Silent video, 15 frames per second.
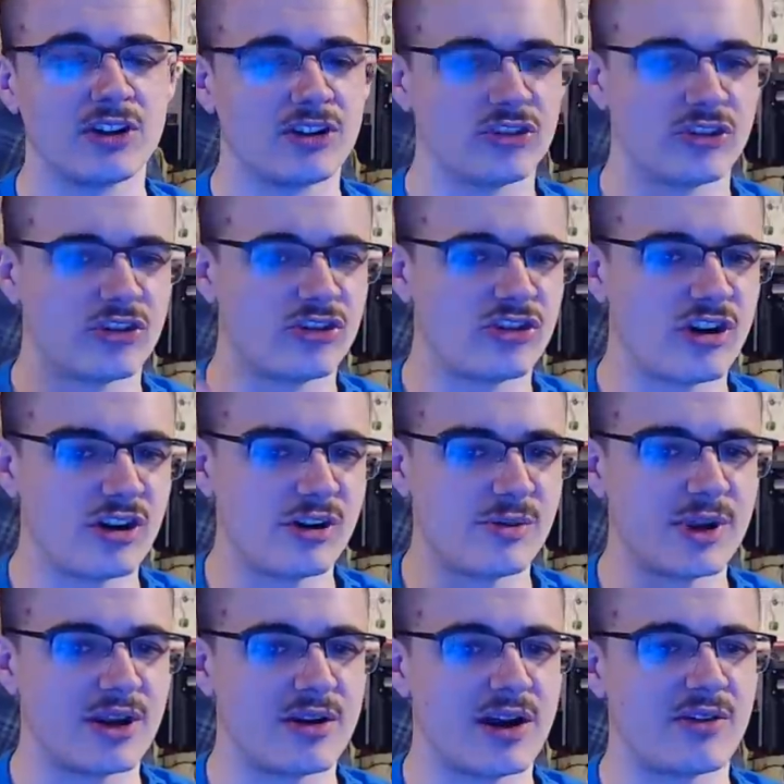So you should only
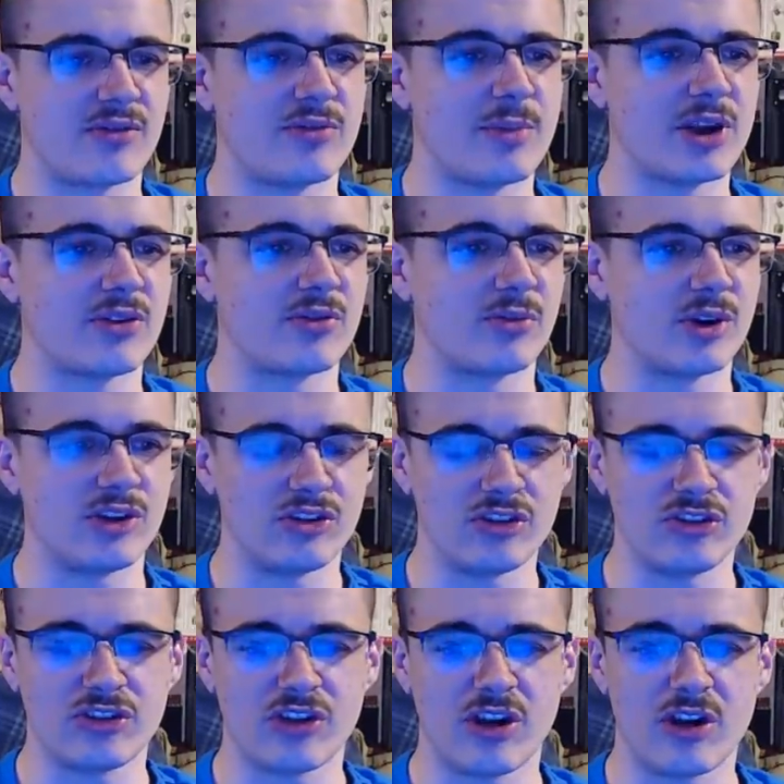be going out for medical
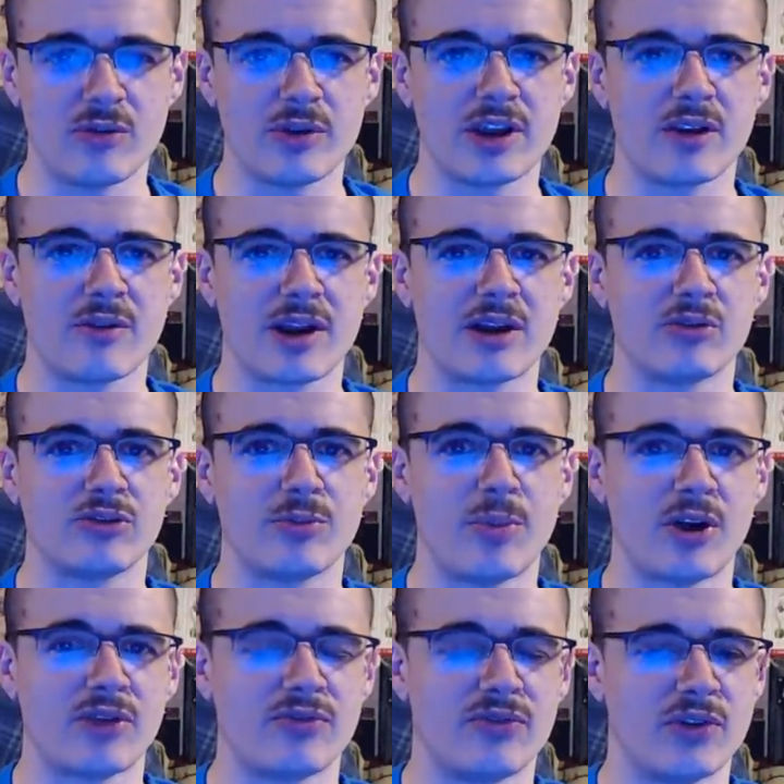reasons, only going out to
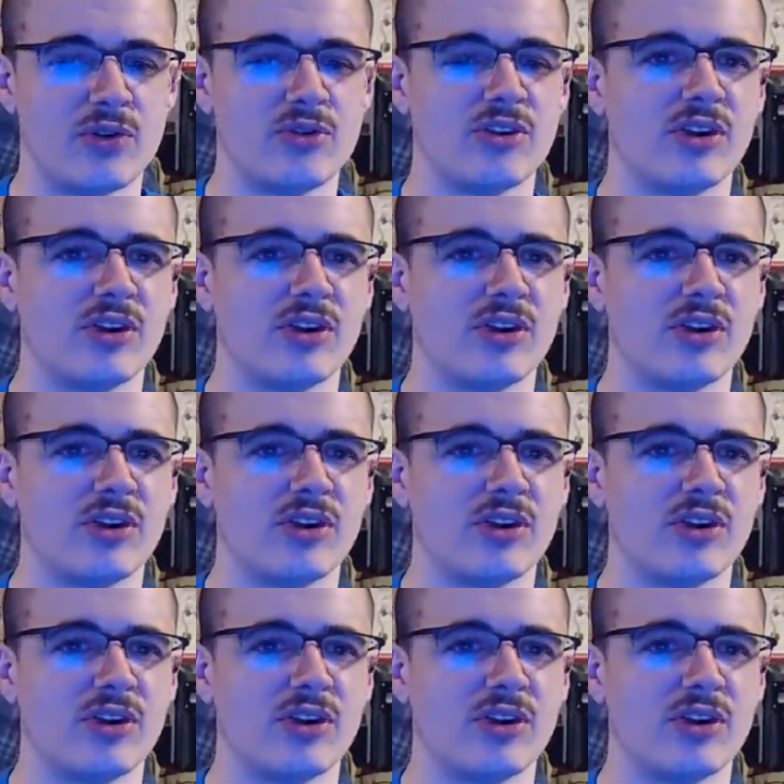buy food.